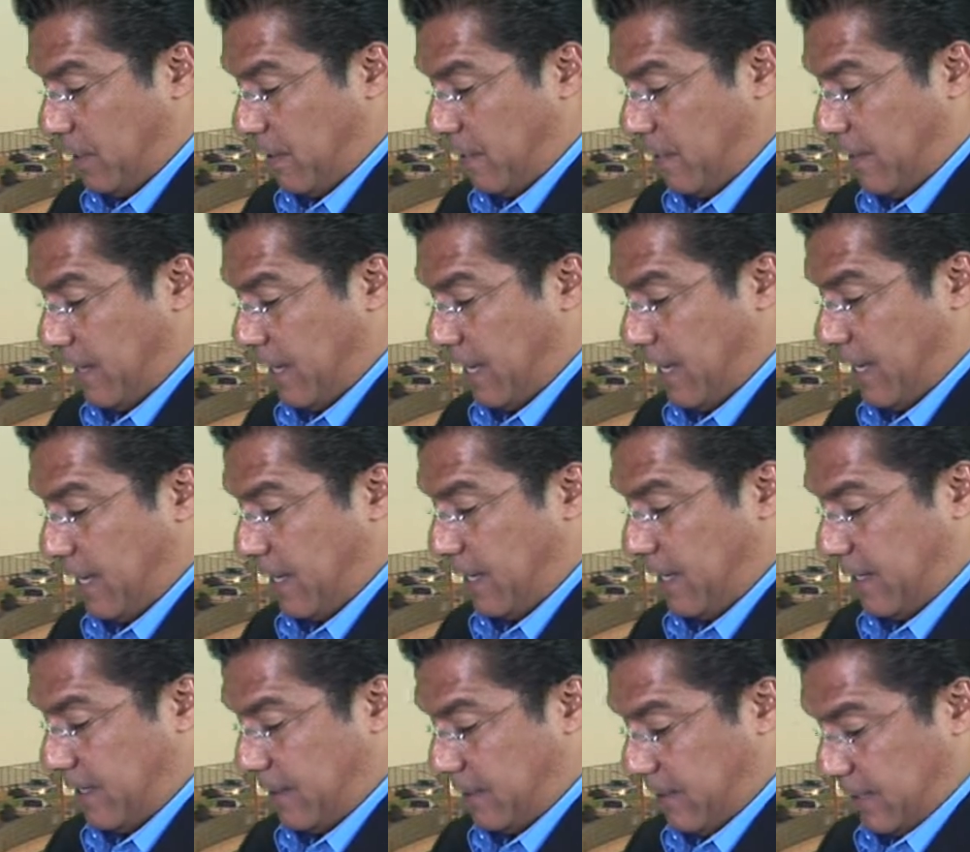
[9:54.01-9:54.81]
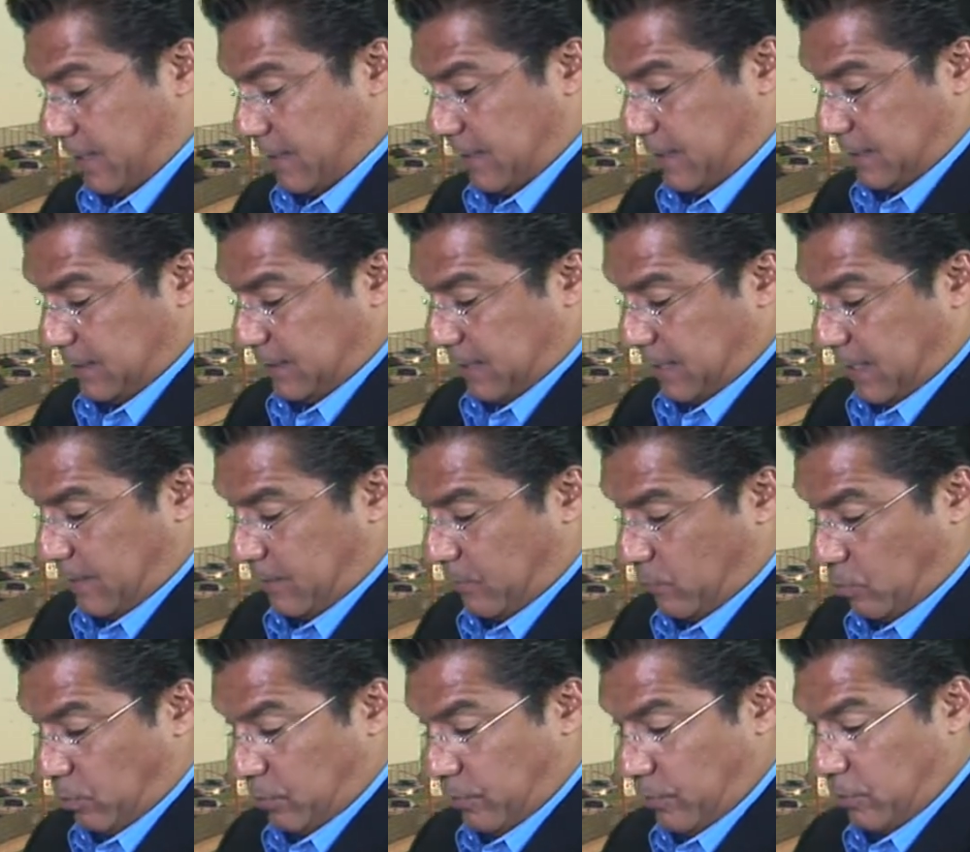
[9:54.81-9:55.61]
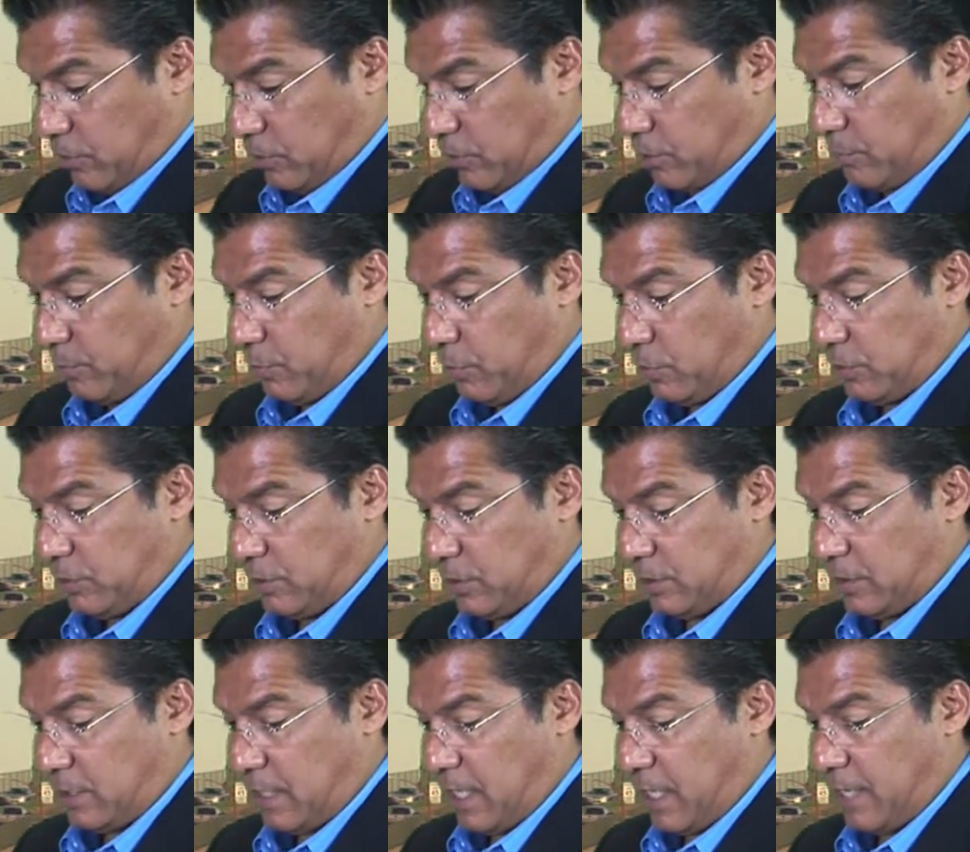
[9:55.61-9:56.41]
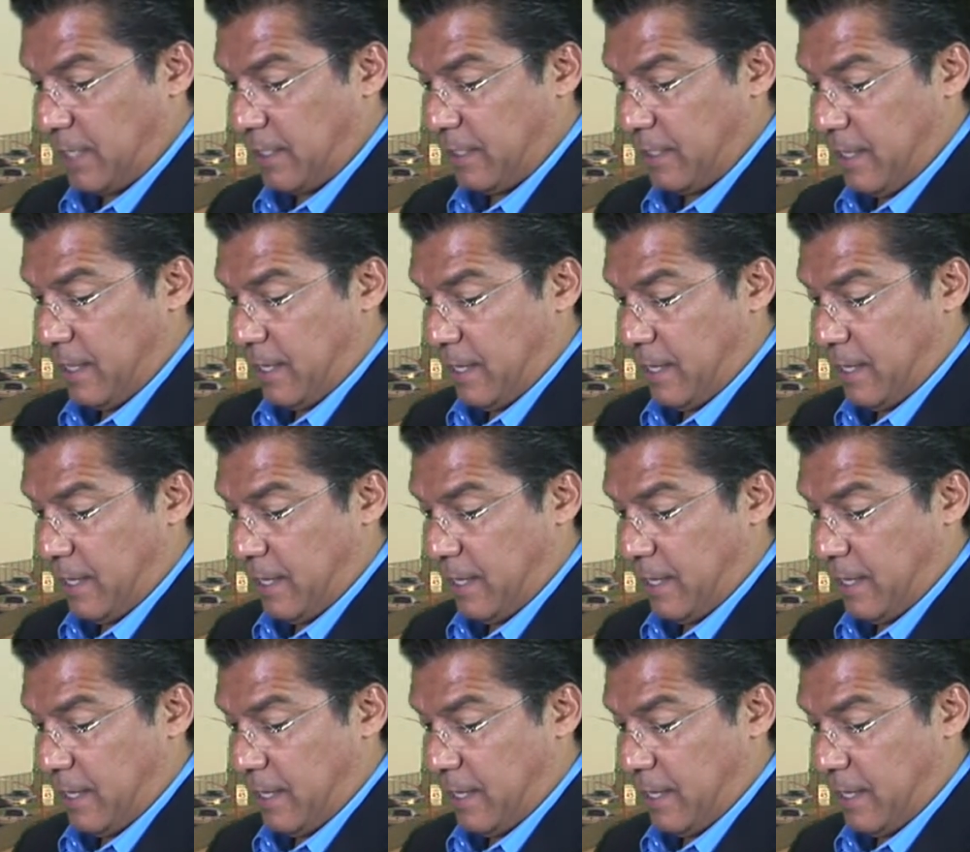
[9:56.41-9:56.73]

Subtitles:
They sign where they're supposed to sign,